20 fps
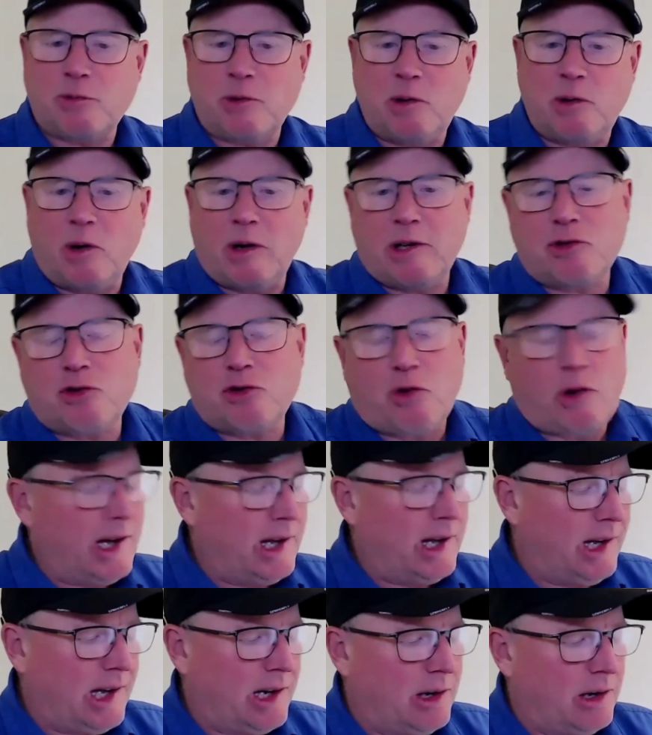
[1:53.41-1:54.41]
we want to
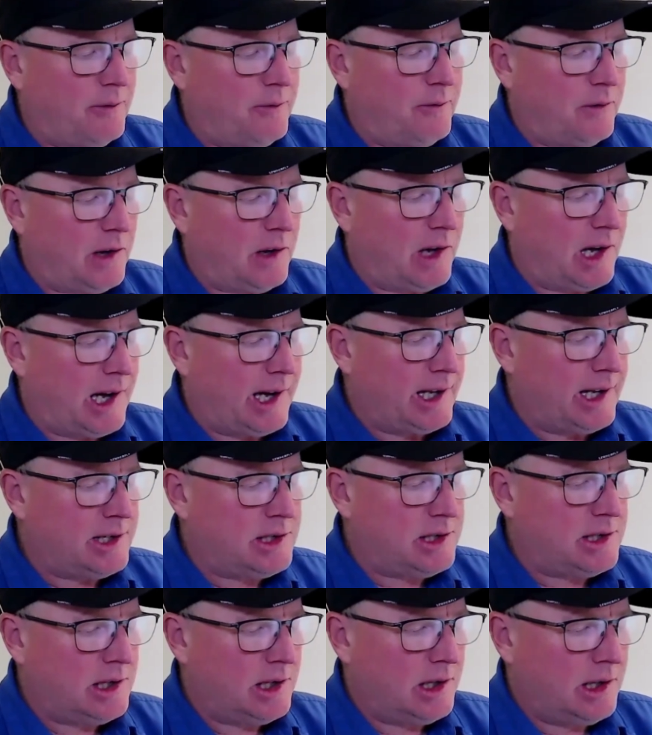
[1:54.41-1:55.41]
try and get our
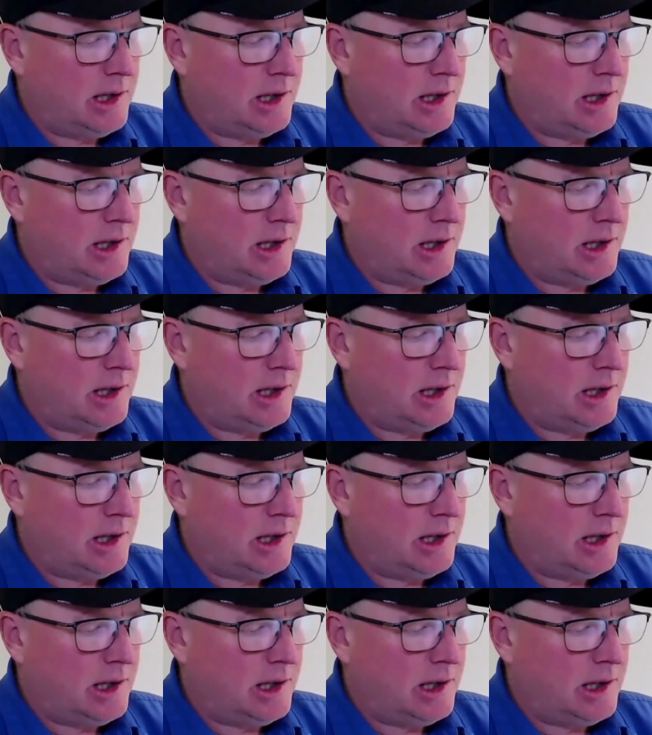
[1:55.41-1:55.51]
flies